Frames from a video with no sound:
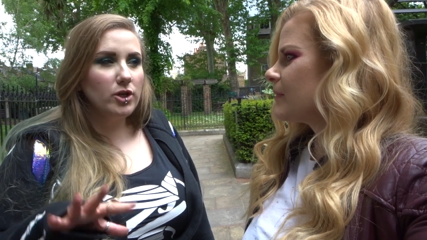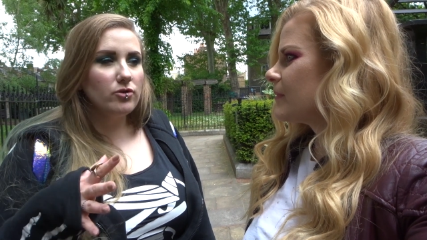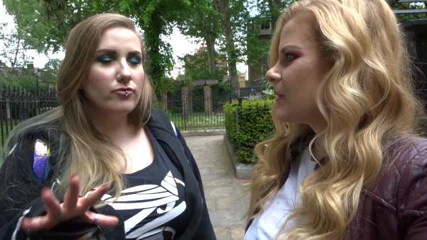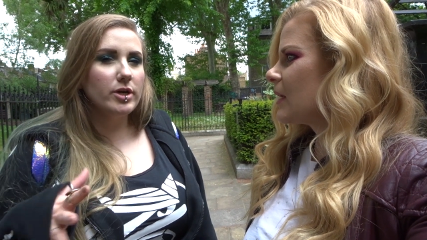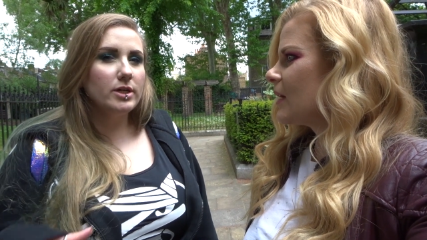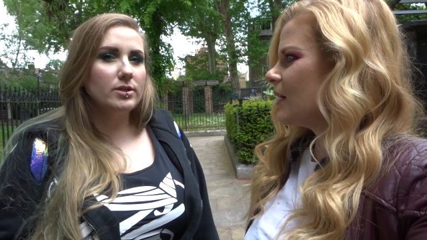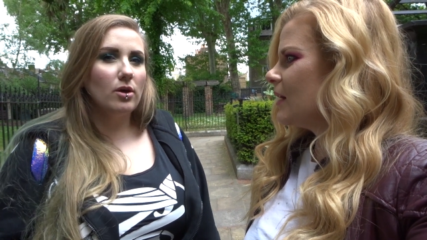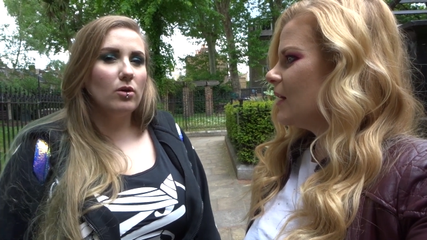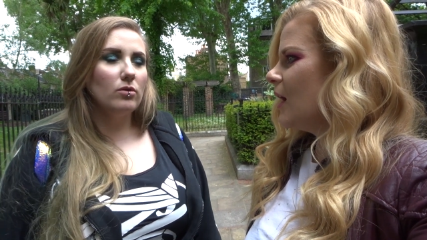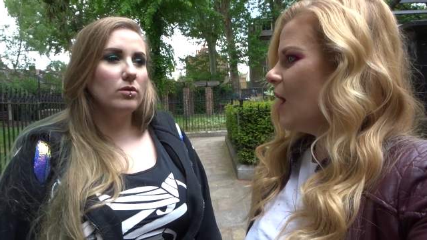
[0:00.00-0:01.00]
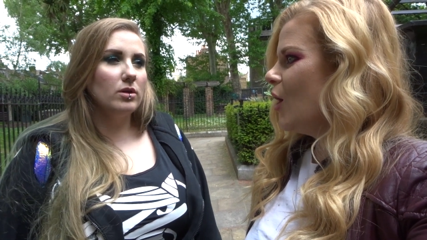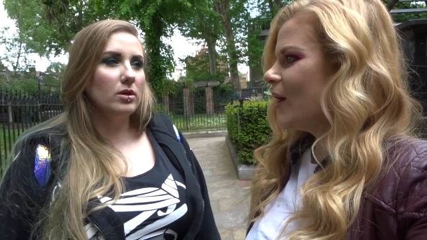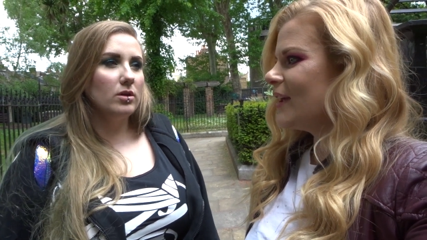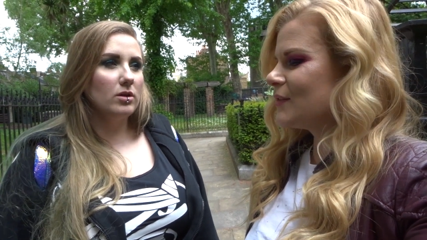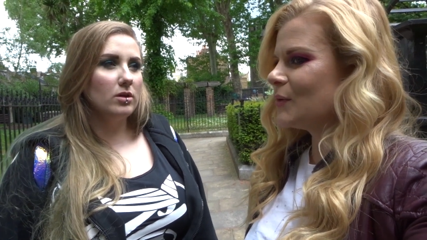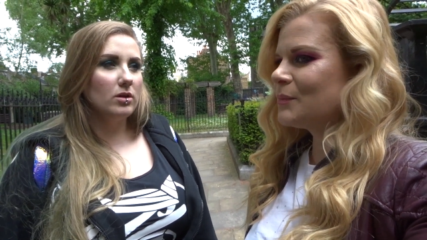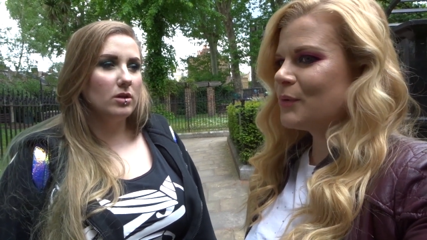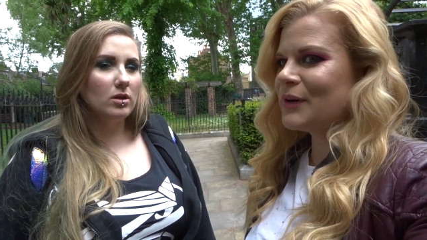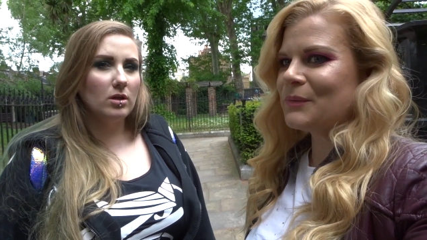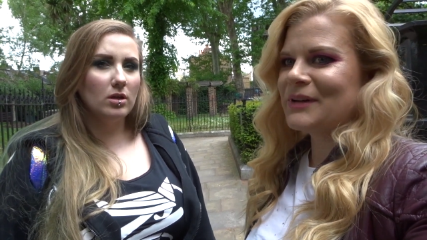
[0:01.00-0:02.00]
Speaker 1: January. So
Speaker 2: okay, so it's
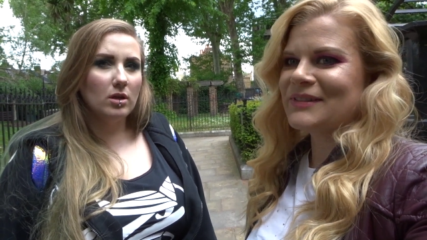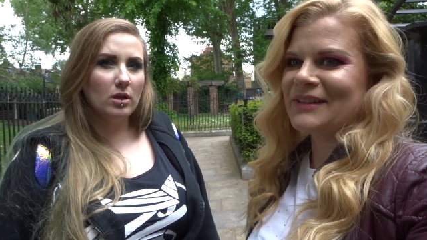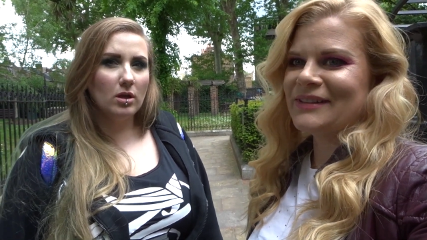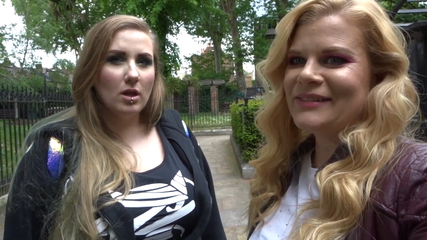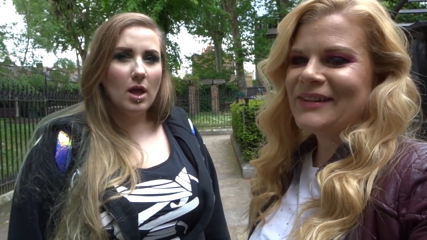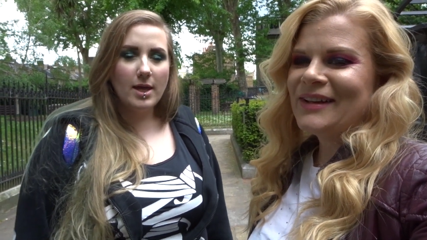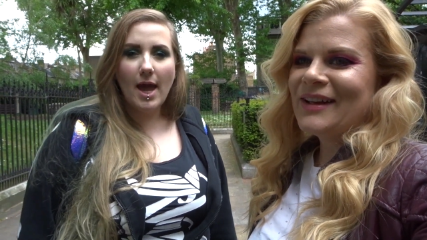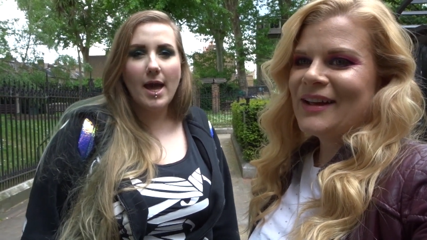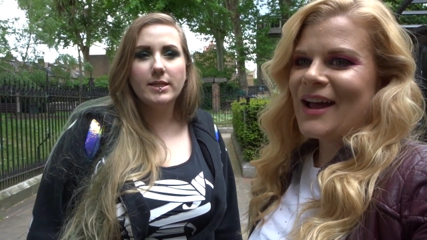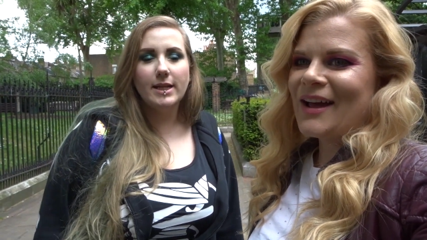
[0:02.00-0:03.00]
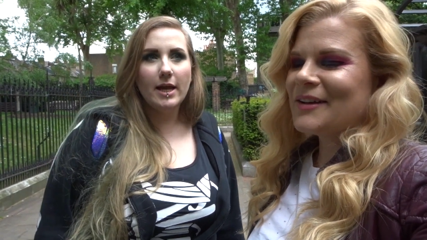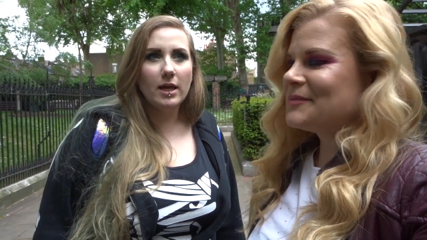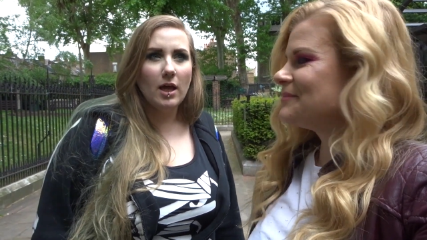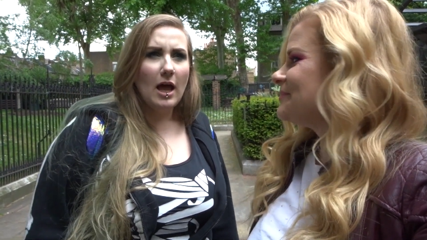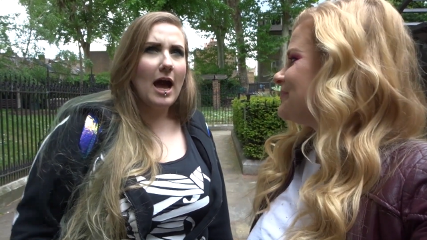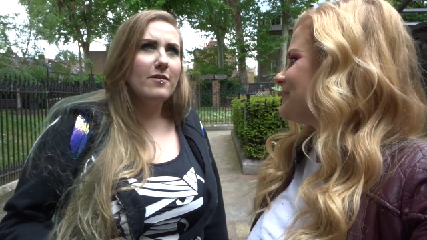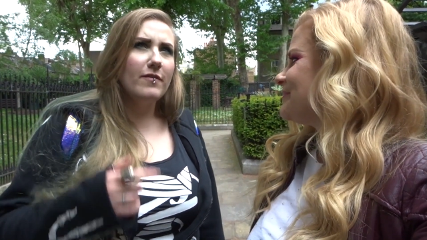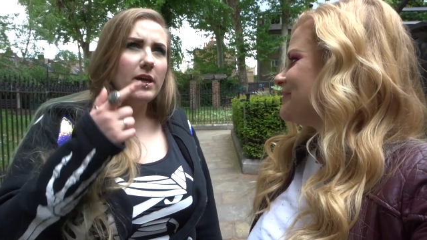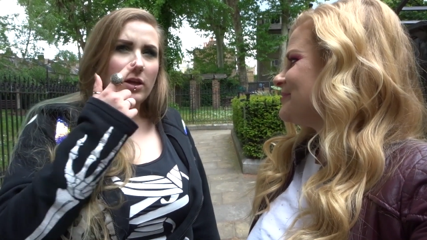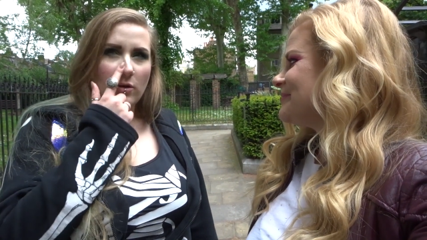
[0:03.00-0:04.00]
pretty recent.
Speaker 1: Yeah, it's like I
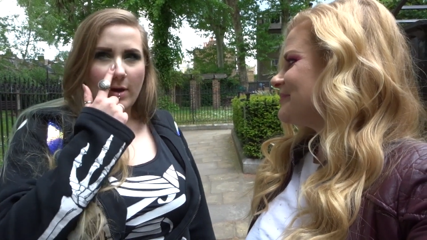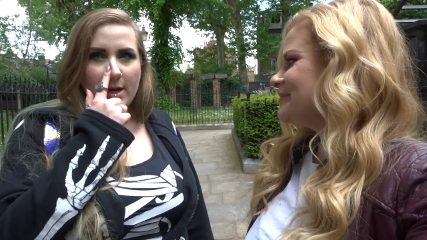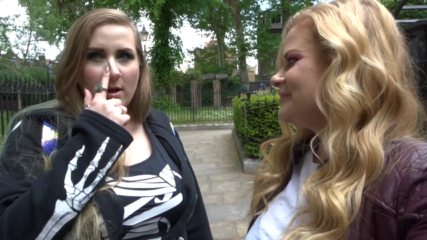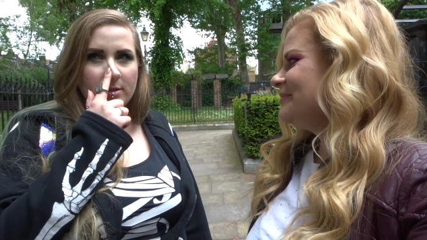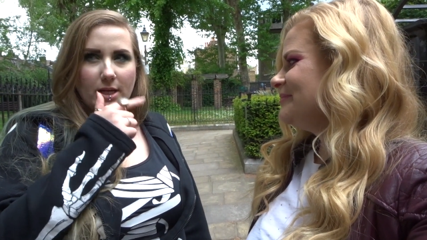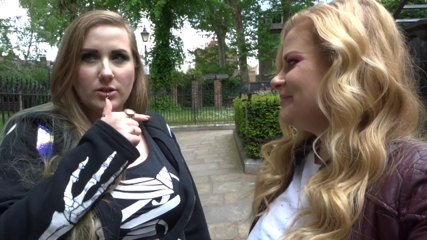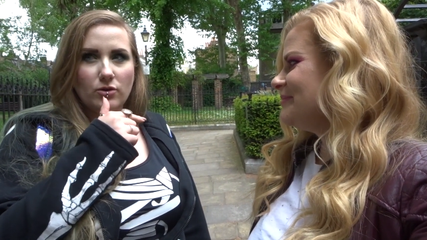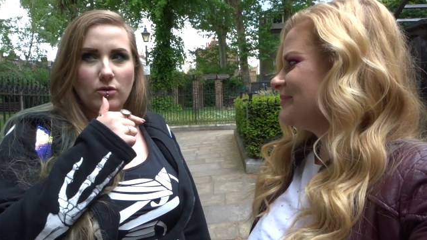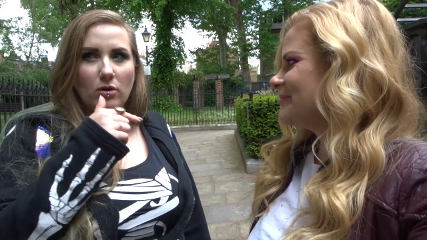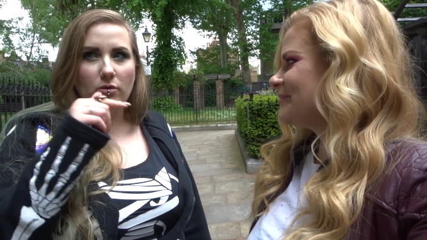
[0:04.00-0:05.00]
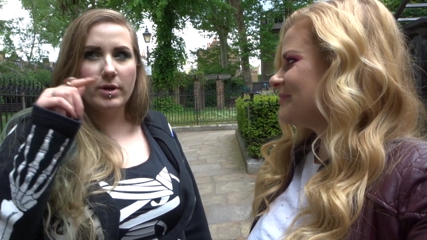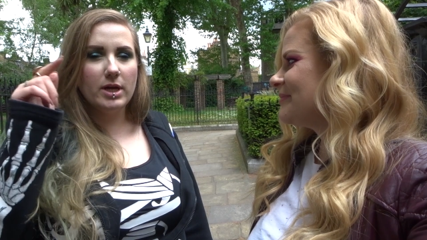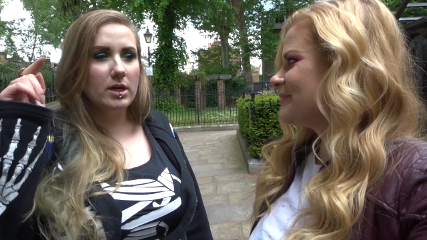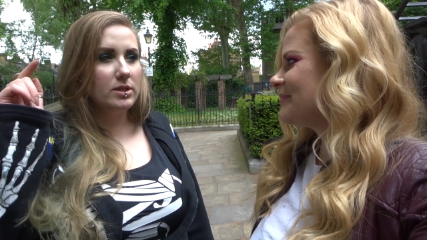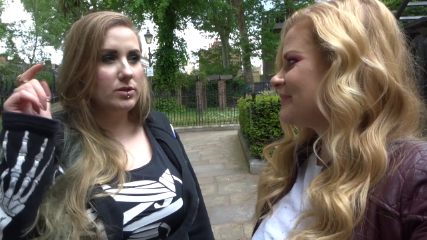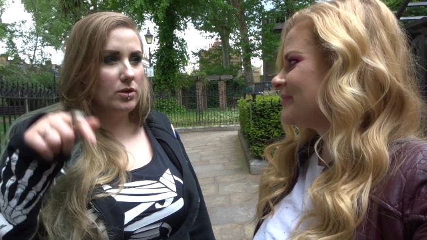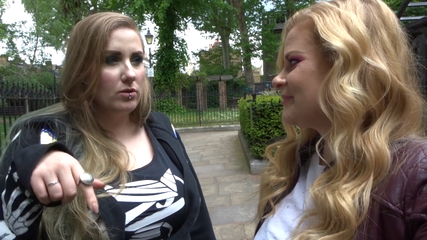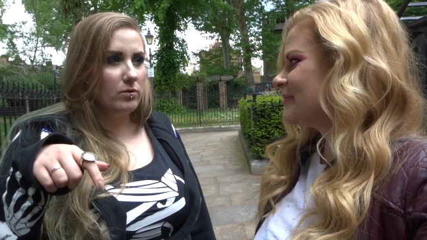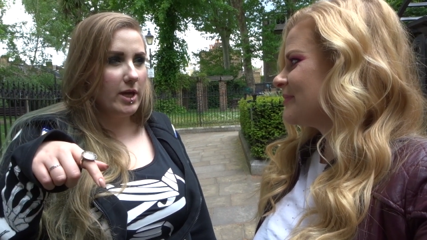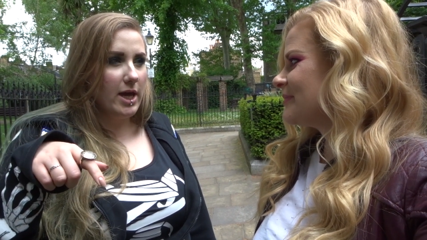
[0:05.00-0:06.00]
think you announced that you're going
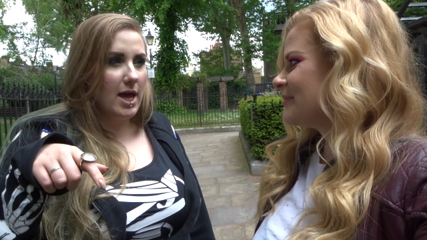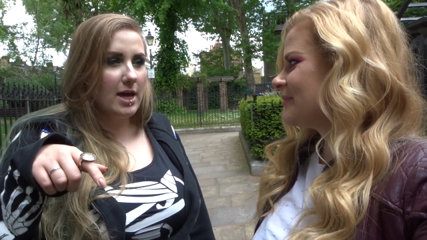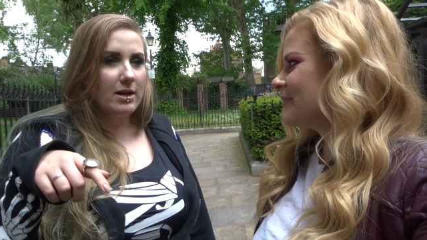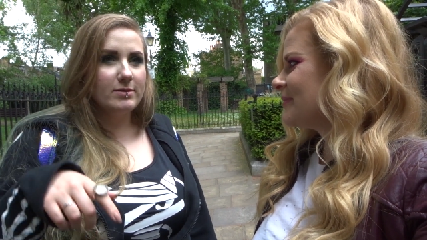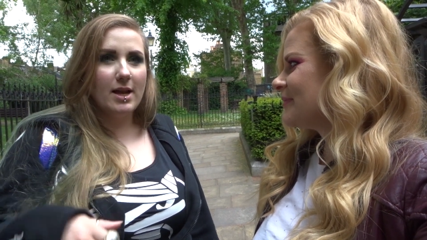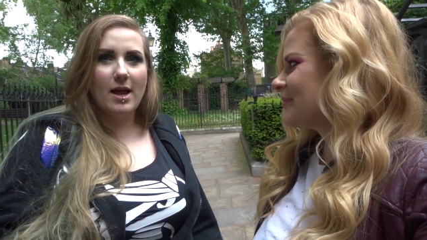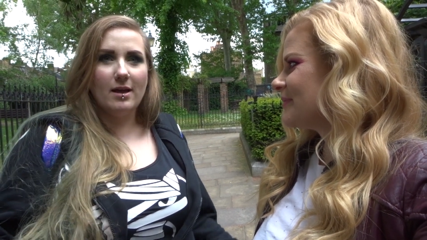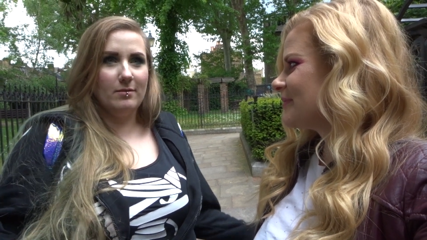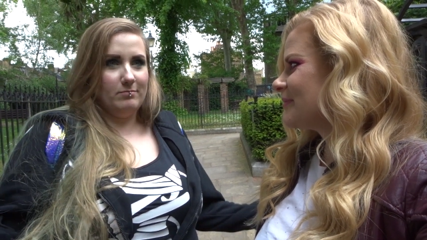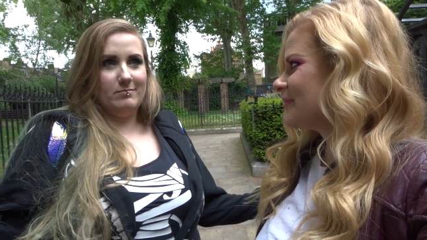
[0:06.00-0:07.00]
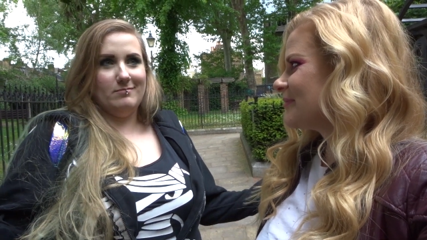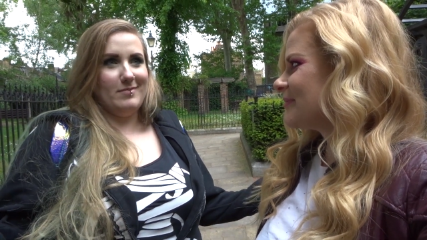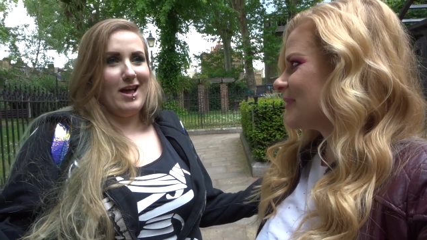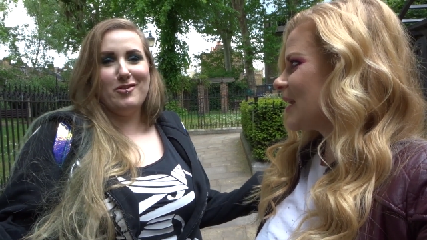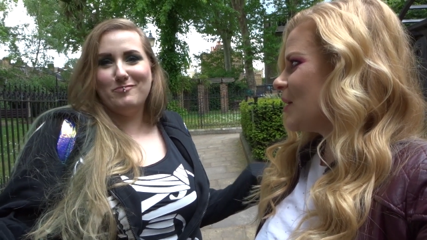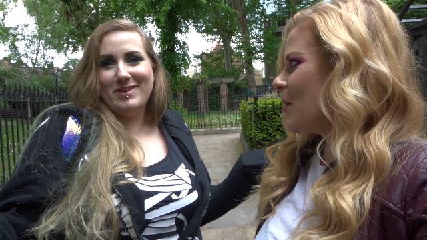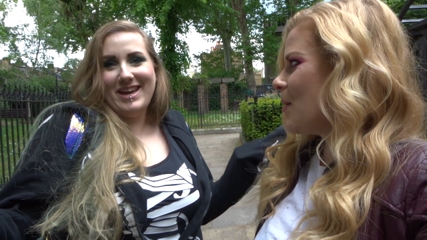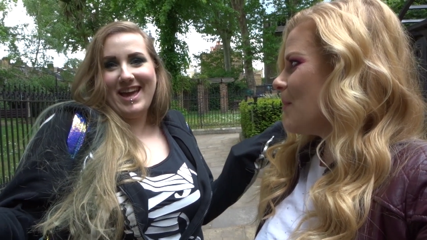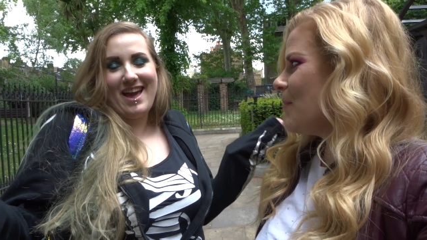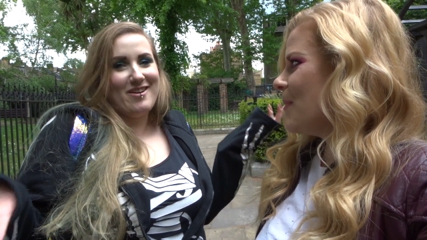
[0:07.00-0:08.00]
to here, and I was like, I'll be
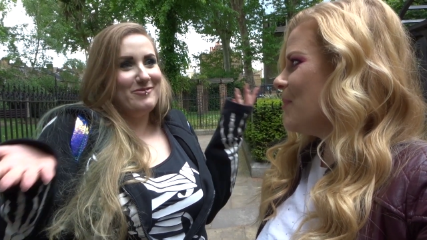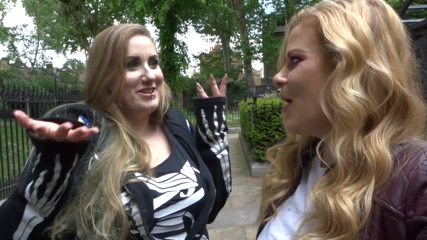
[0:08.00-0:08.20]
here. But